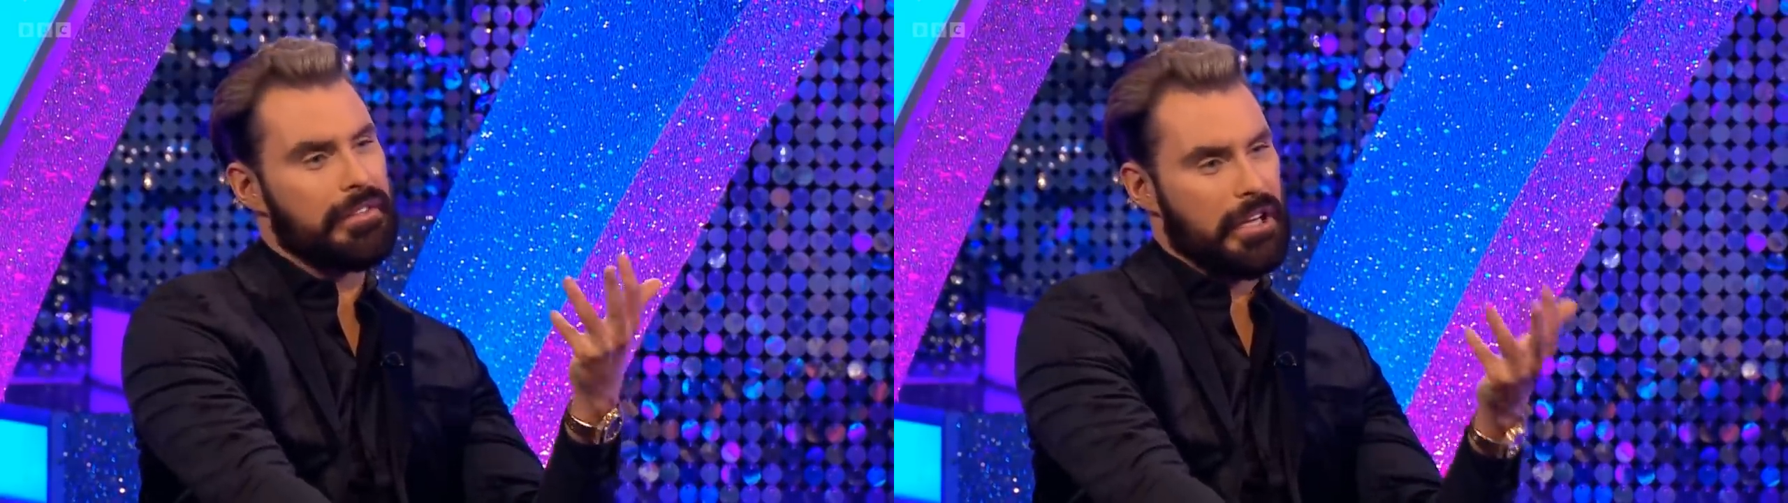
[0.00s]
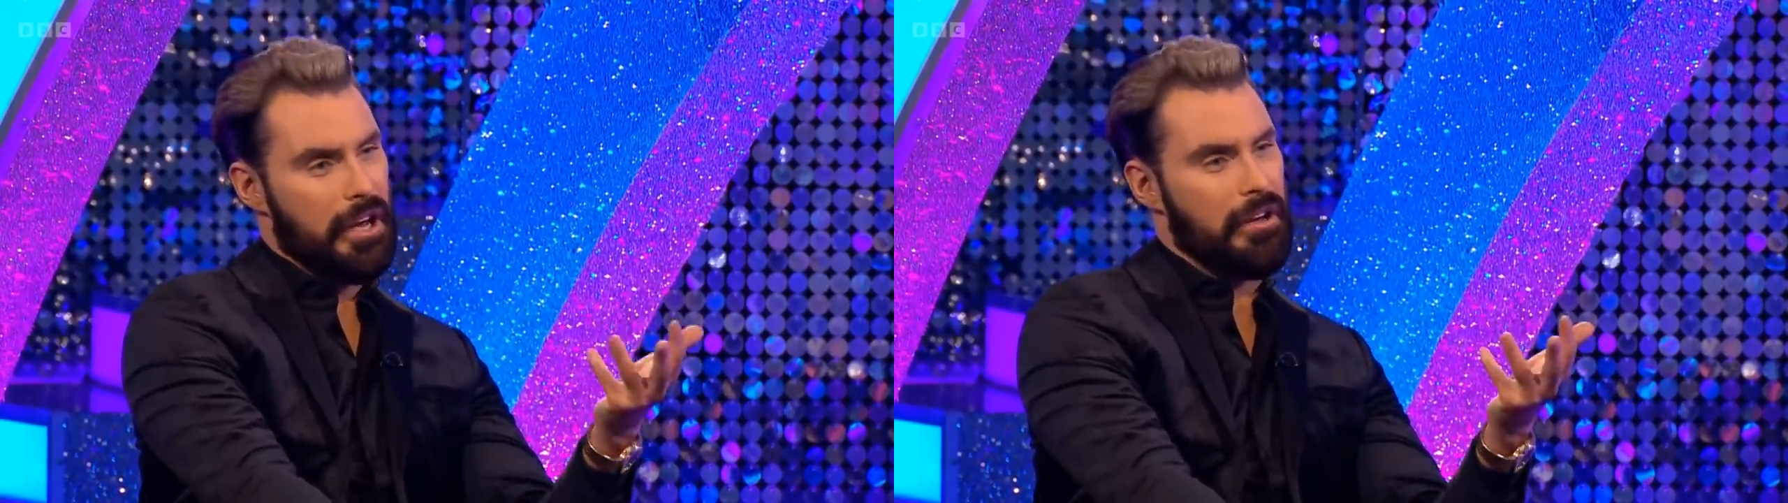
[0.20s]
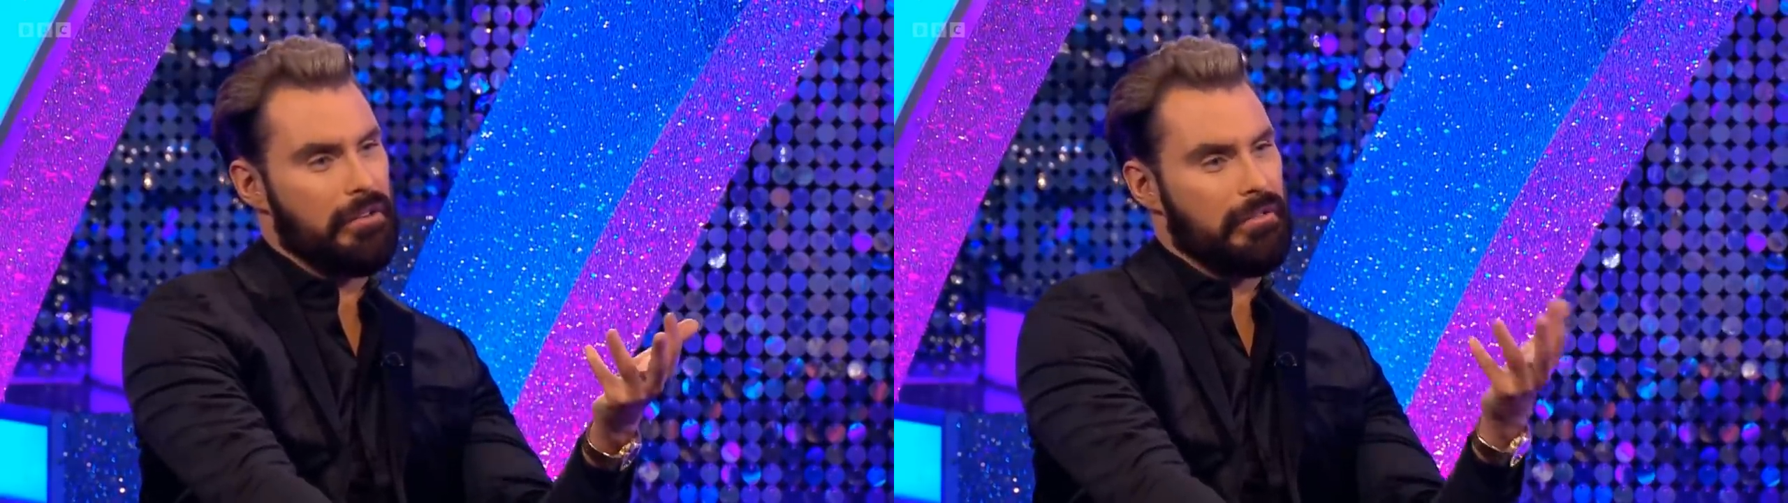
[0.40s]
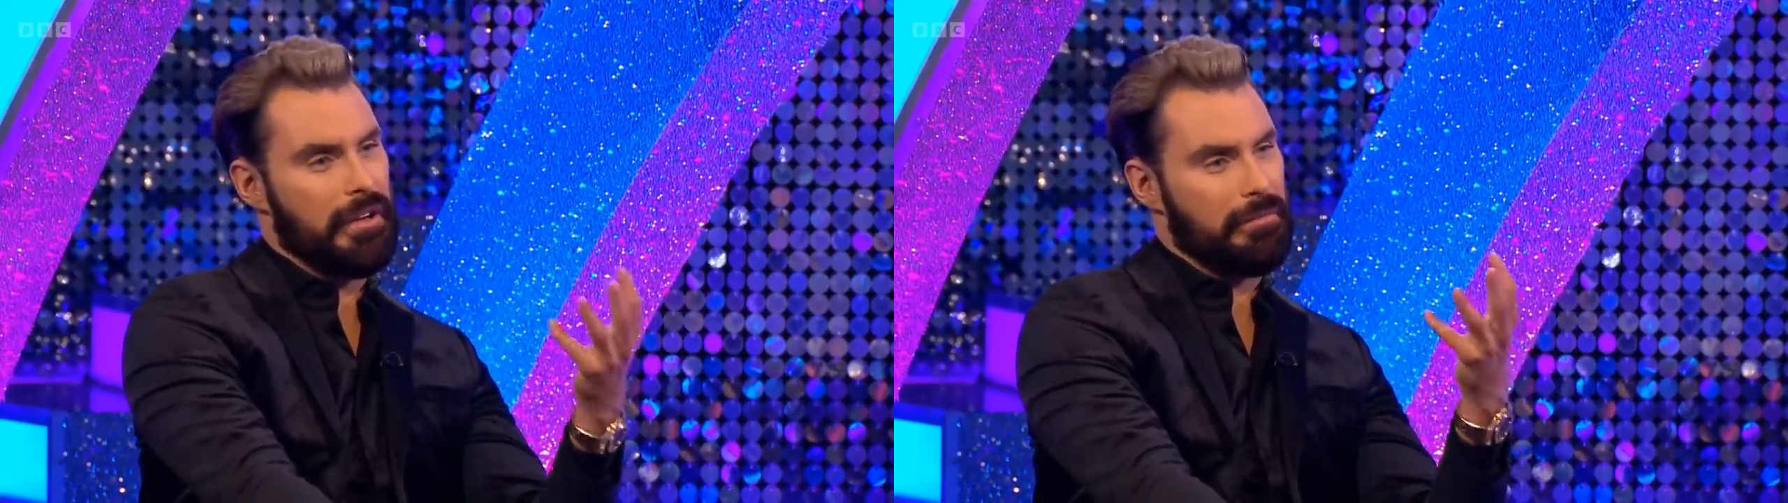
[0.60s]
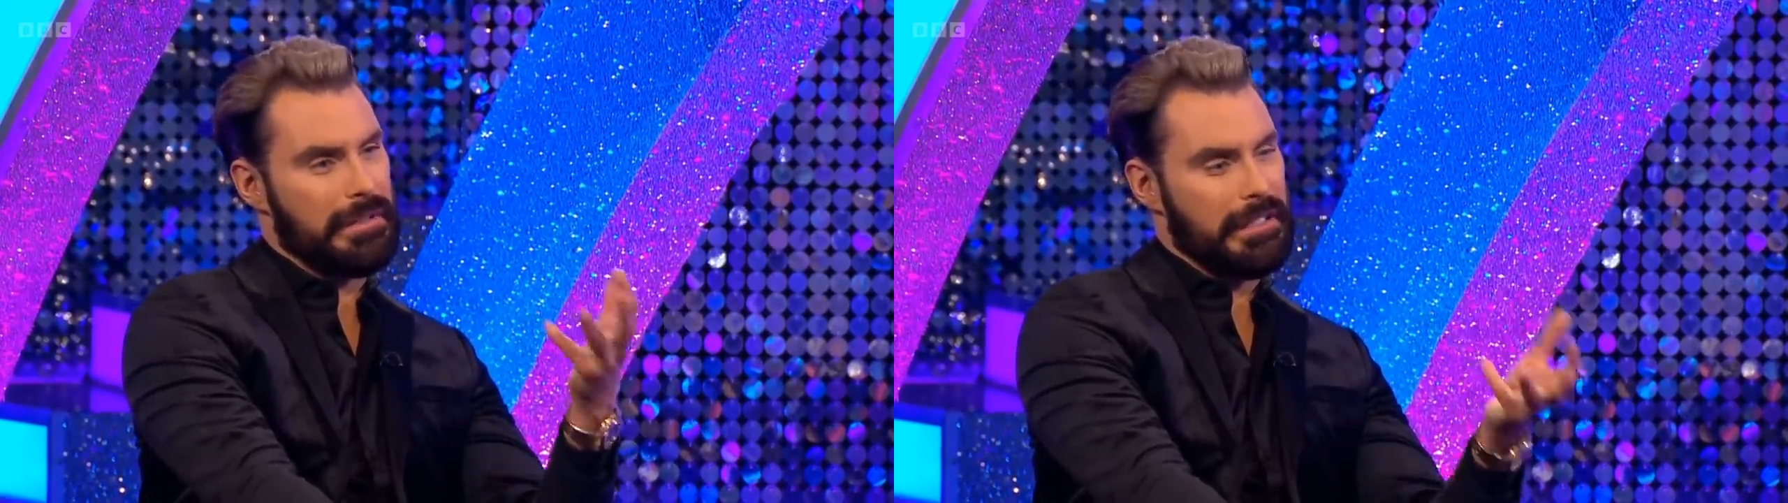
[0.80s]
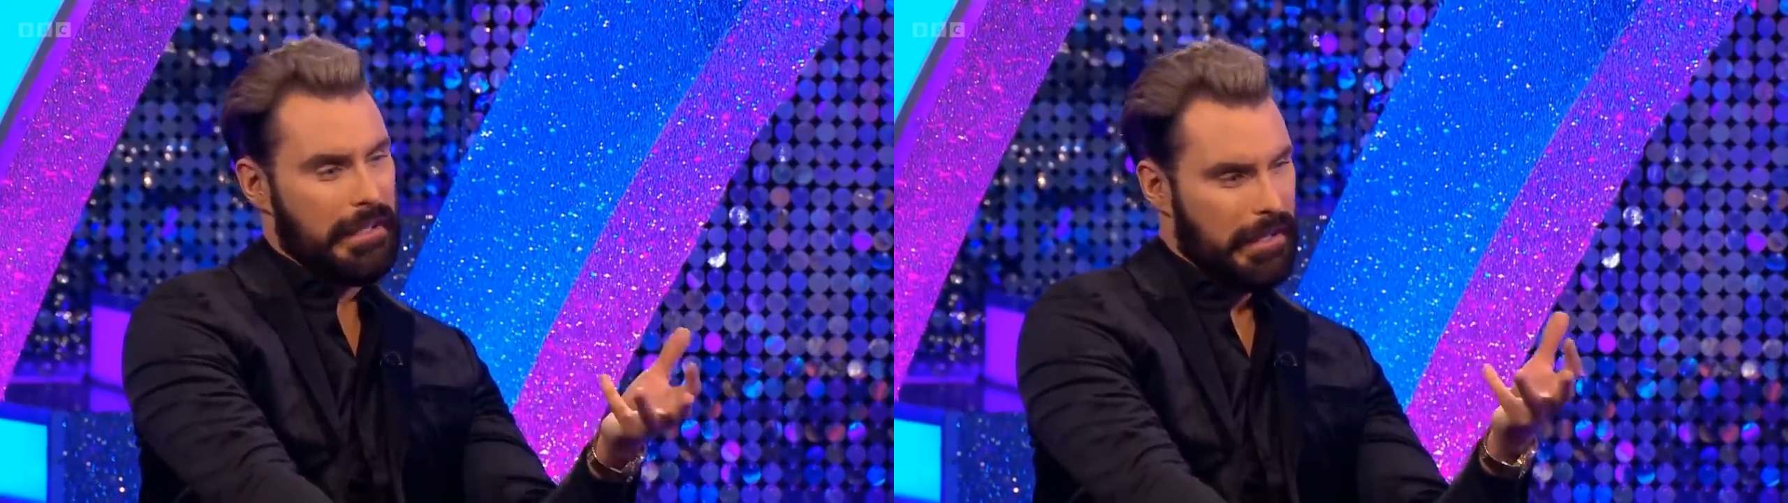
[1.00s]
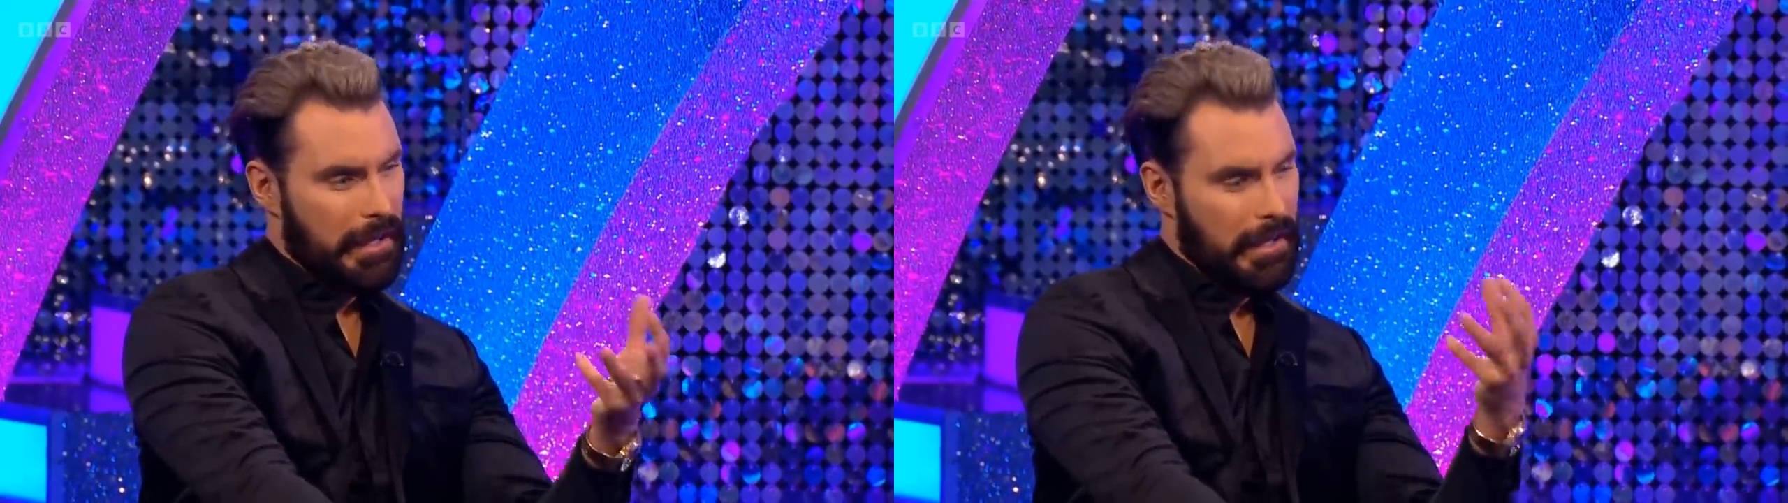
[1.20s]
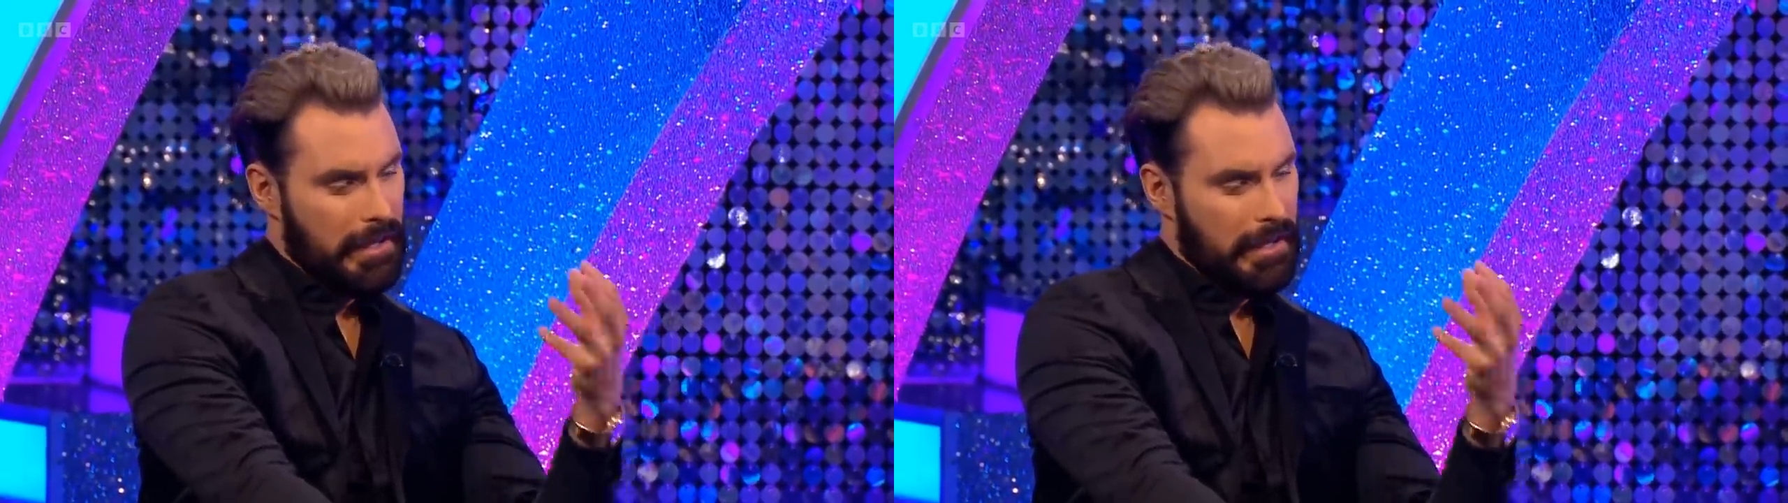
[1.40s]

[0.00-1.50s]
for you in particular.